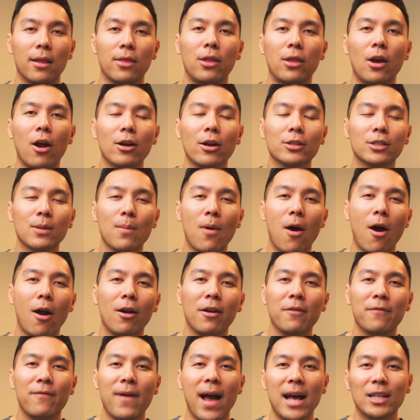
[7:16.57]
There are some hard
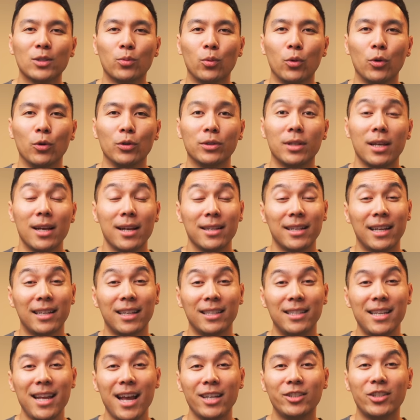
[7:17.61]
and fast rules that the
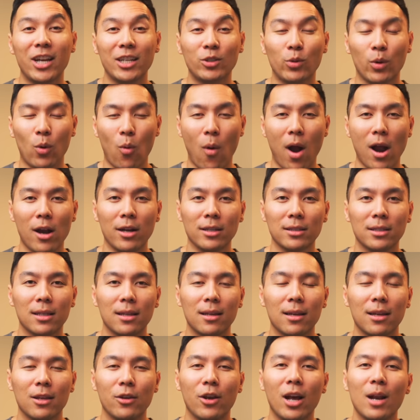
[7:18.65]
DHS requires.
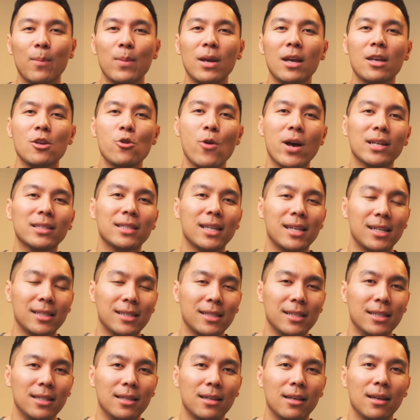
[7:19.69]
You gotta be a US
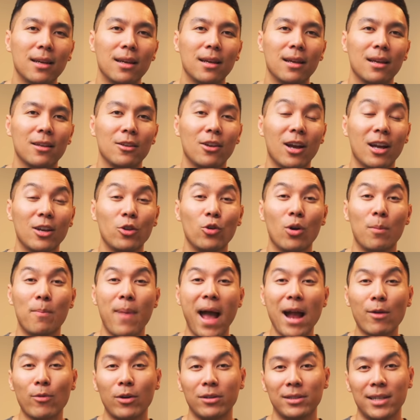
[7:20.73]
citizen, you gotta do a
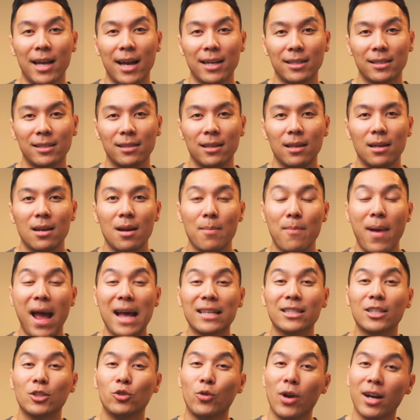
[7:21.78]
background test,
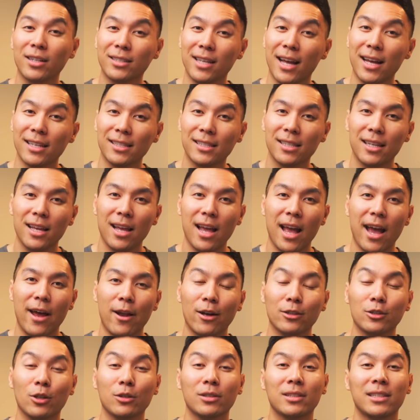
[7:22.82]
pass a drug test, and
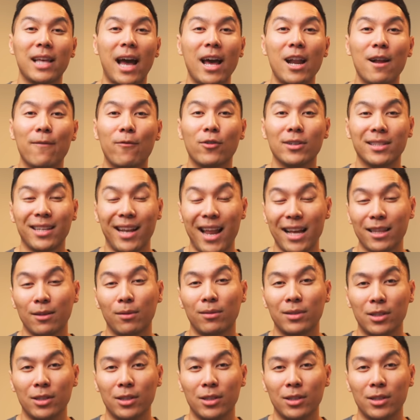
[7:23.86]
also sign up for selective